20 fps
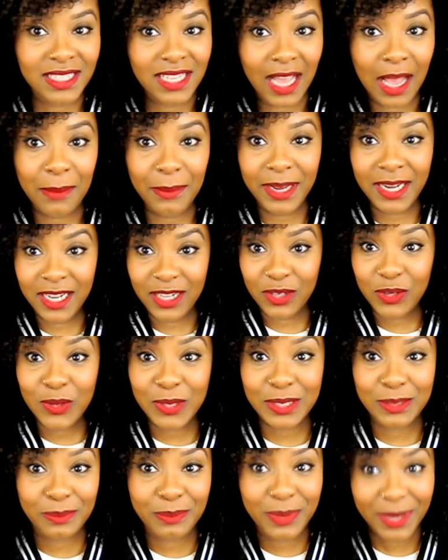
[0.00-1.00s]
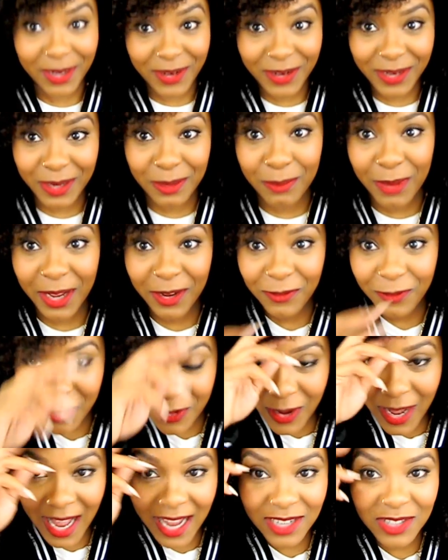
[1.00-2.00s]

I mean it looks bigger than my fro